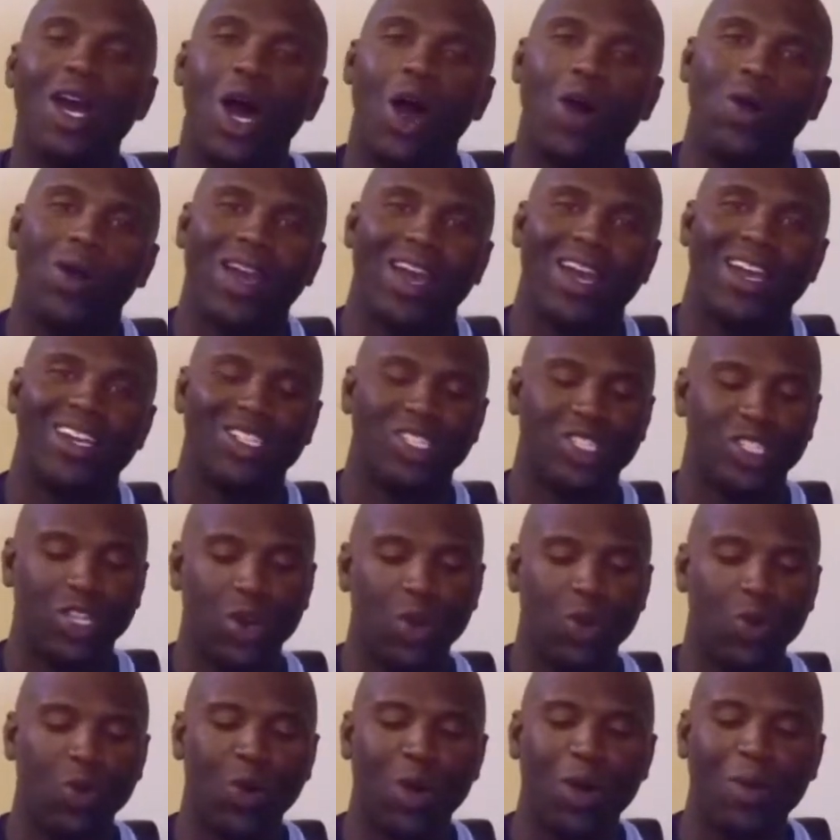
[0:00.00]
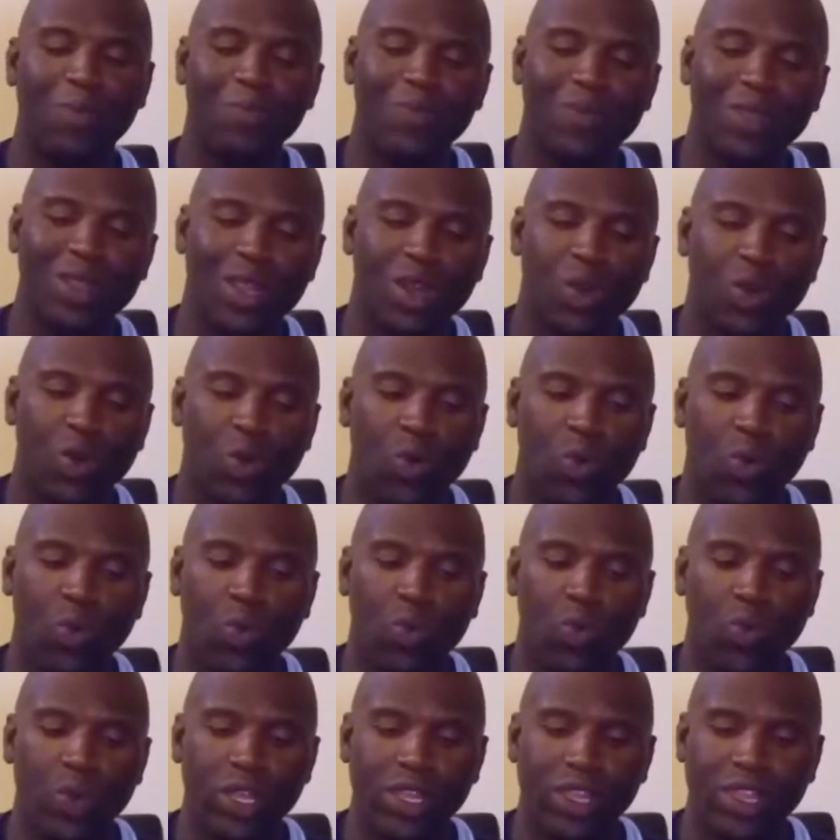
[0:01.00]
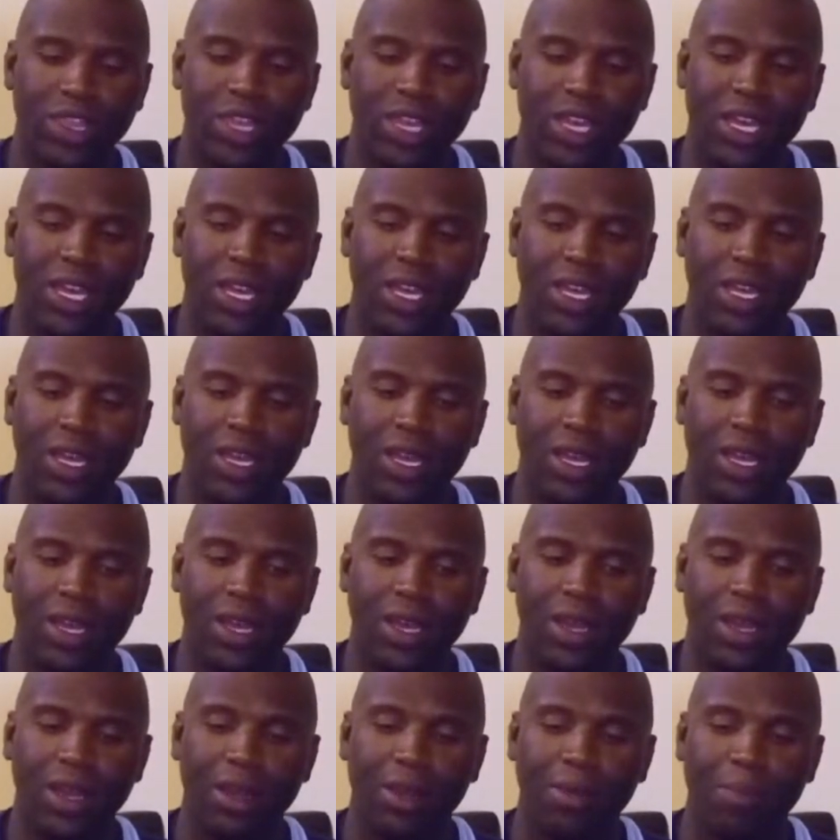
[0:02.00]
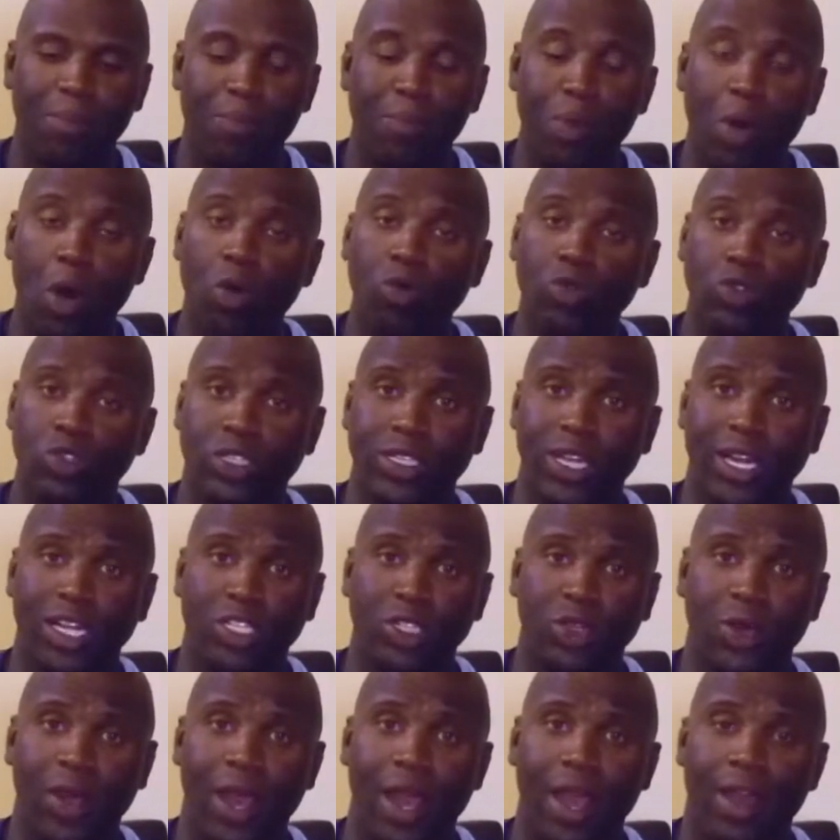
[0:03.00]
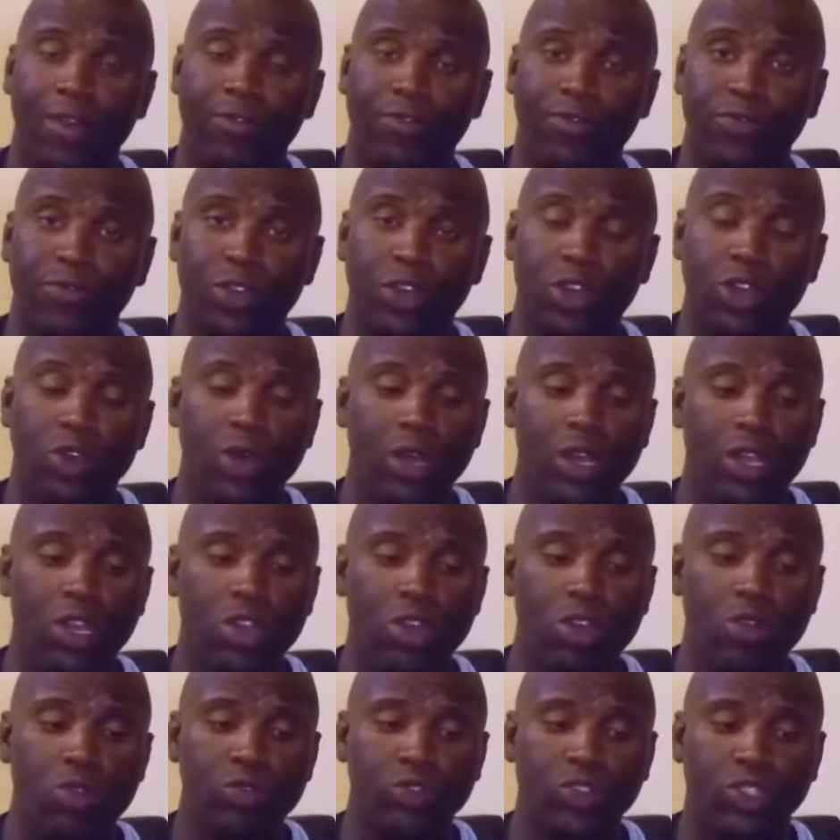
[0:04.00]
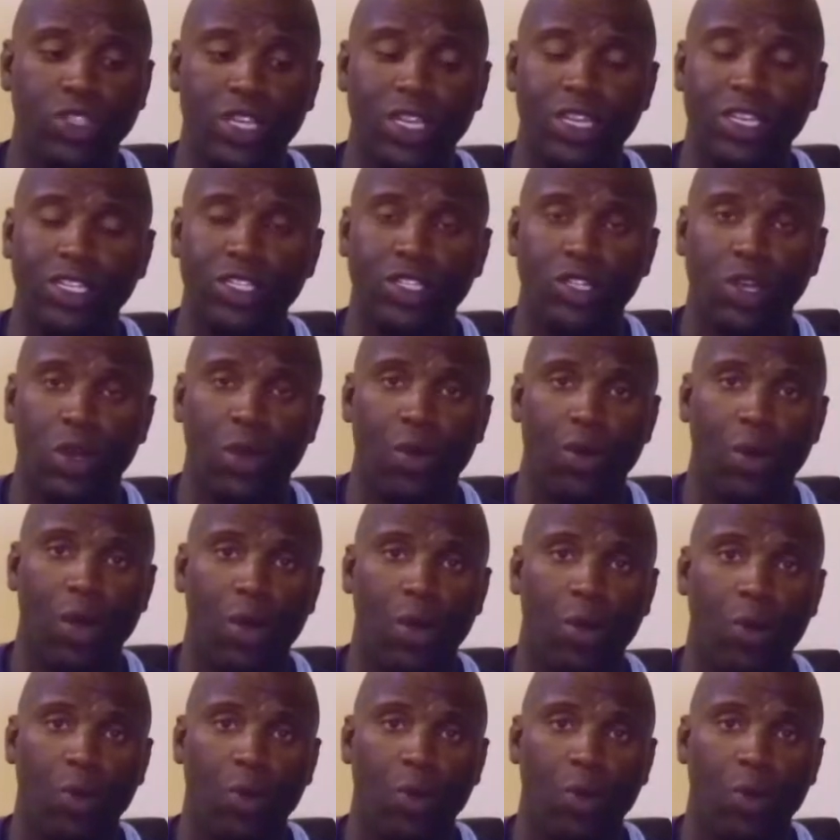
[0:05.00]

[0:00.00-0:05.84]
Okay, so with the bolts that you have, you can use these